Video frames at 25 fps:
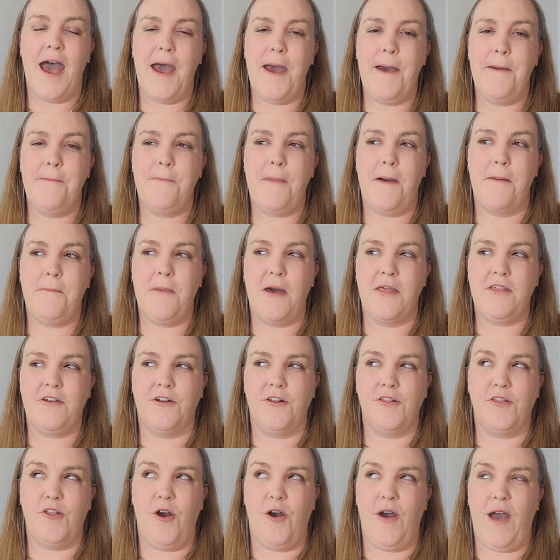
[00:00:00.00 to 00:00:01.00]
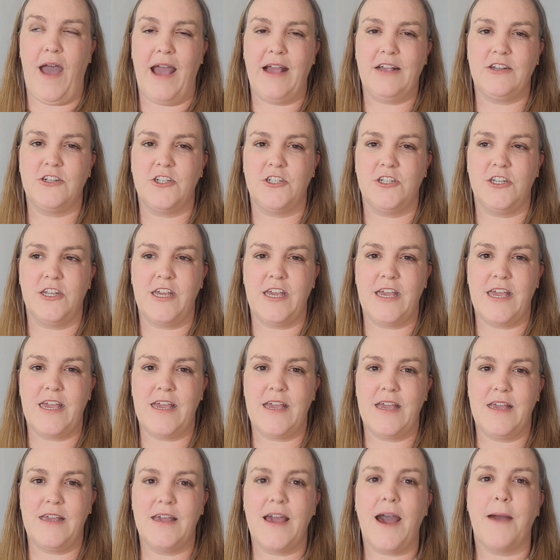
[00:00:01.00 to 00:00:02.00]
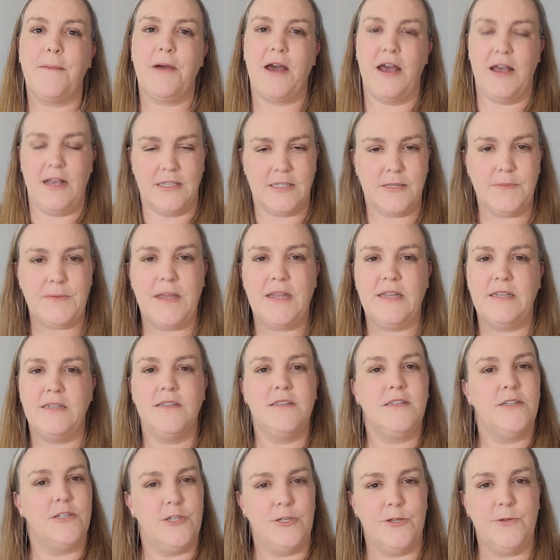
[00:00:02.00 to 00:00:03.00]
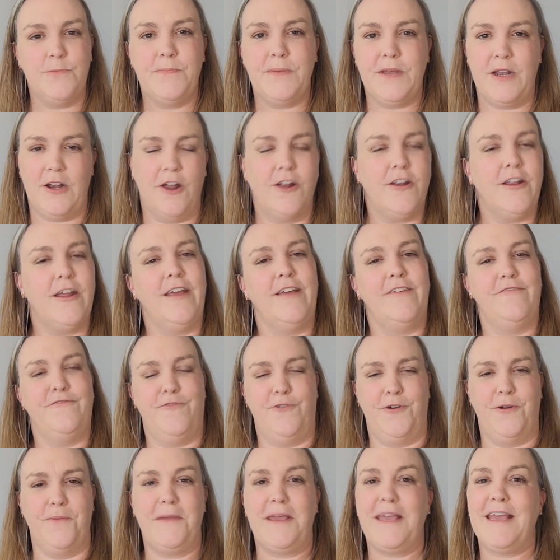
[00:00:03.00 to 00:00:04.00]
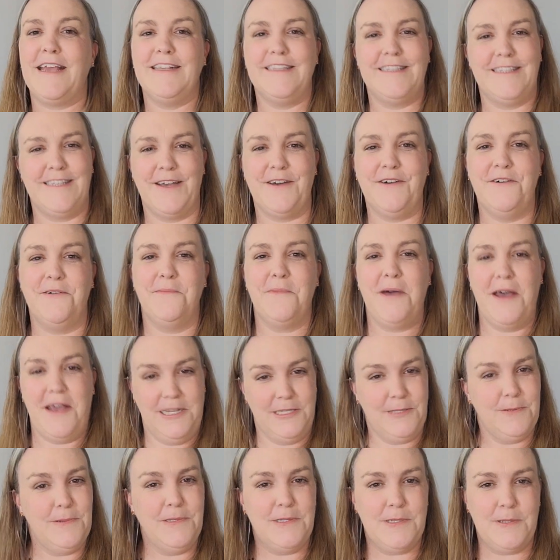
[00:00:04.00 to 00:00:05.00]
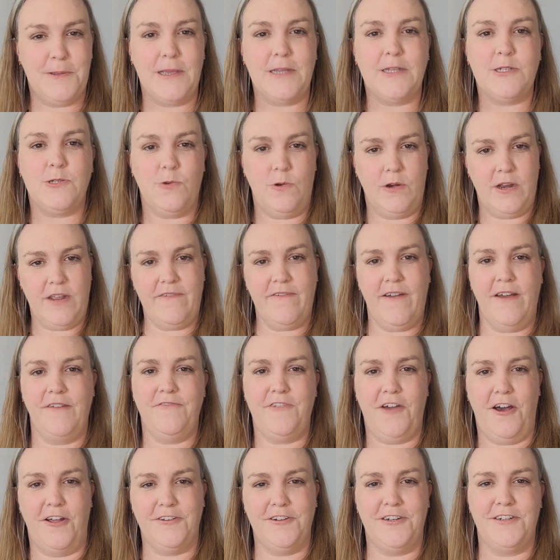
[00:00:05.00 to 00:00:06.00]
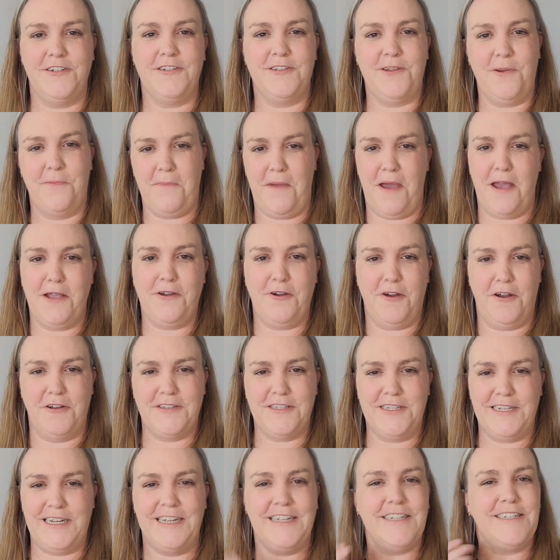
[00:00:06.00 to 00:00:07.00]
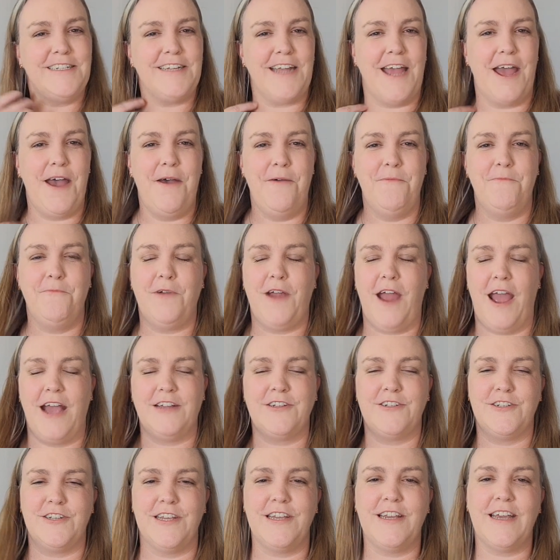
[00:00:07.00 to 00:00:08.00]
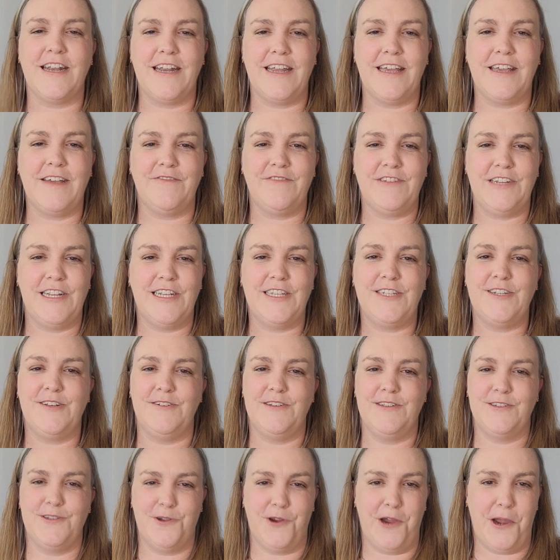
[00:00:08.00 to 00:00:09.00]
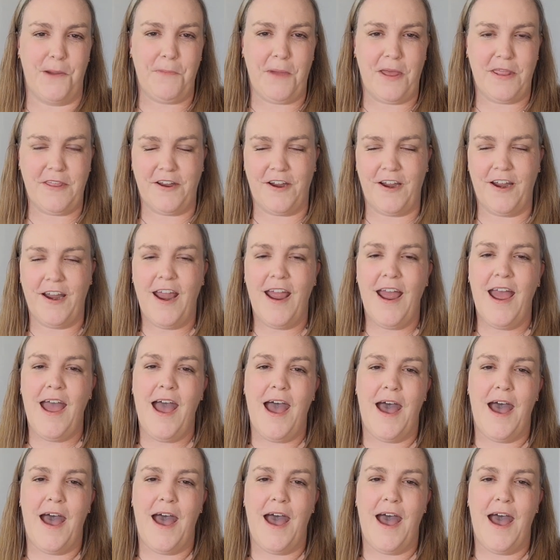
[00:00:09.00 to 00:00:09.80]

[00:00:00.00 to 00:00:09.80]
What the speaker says: My mother-in-law actually got my husband to bid on it for me. So my husband spent $25 on my cross stitch. We're actually going to gift it to his grandmother.